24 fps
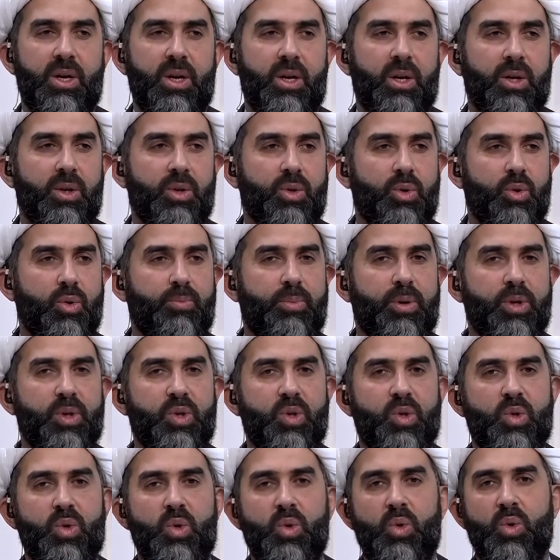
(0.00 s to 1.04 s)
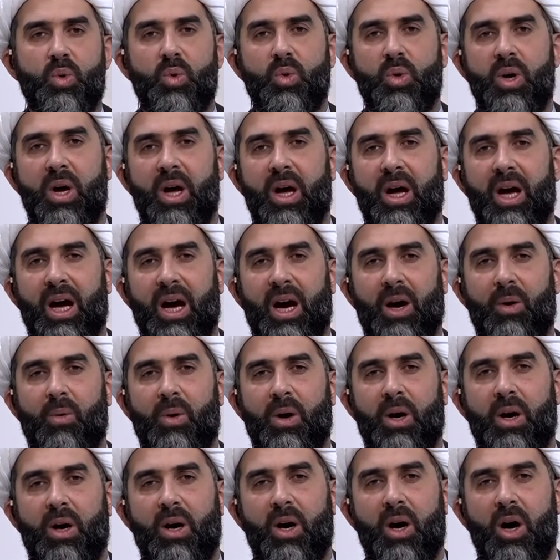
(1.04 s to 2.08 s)
to pursue
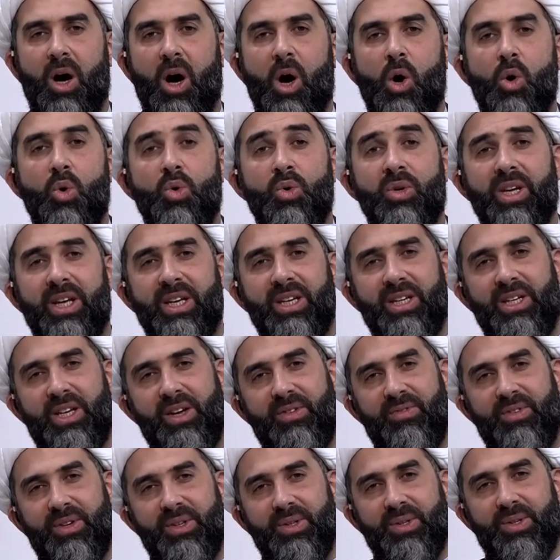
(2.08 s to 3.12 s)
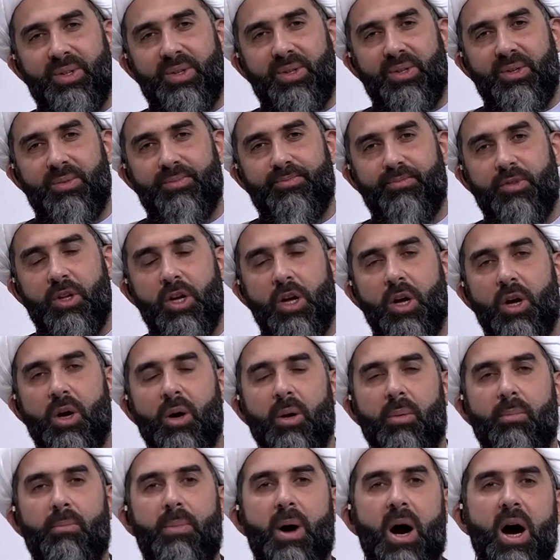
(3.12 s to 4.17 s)
our own endeavors,
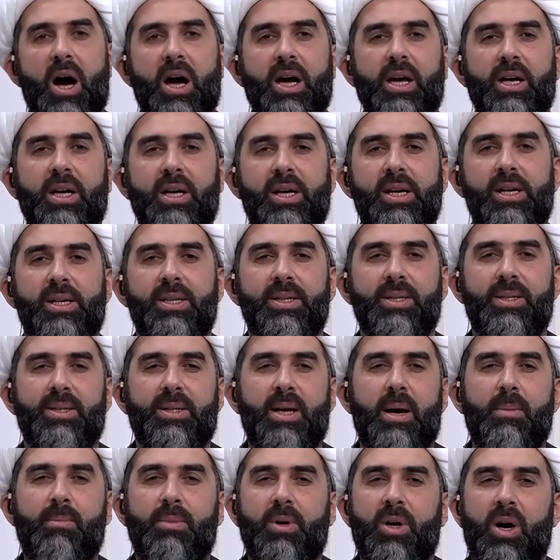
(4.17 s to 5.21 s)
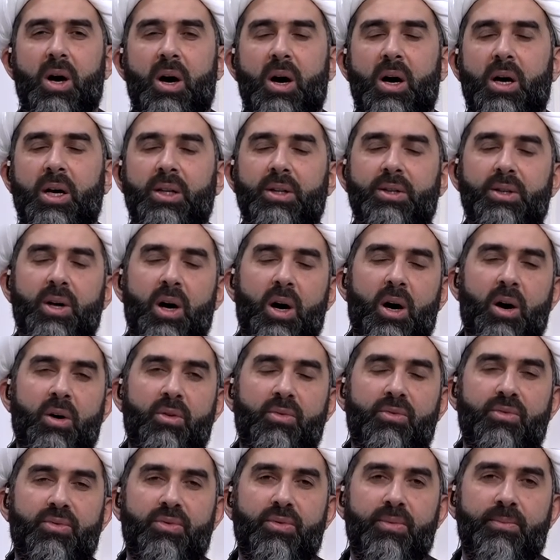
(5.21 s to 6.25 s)
by some kind
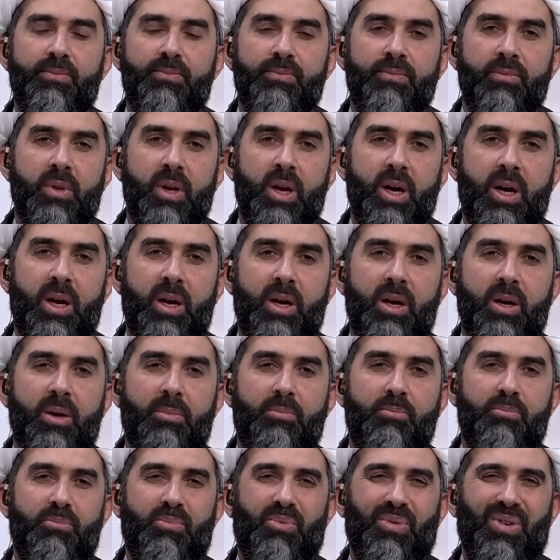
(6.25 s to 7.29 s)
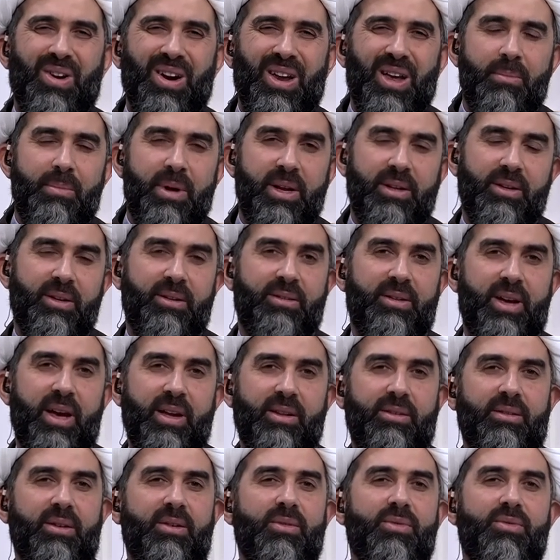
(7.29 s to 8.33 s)
of uh,
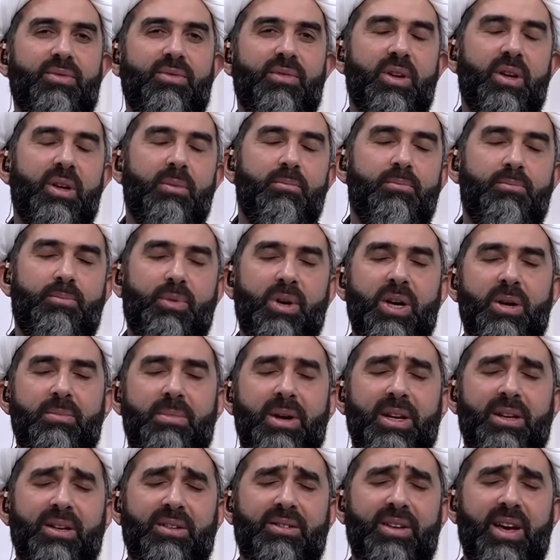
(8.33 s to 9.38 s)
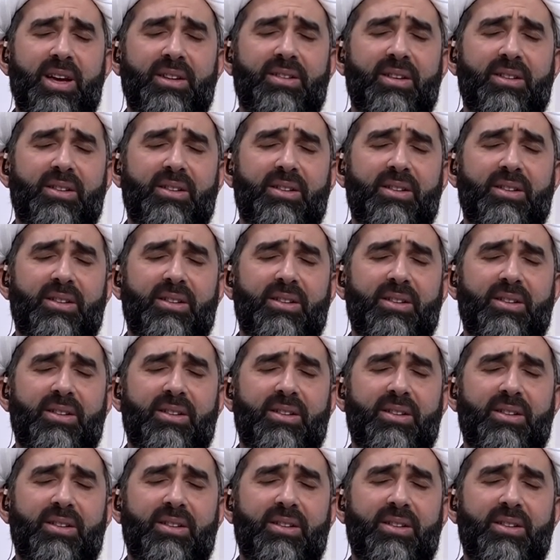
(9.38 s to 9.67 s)
premeditative, premeditated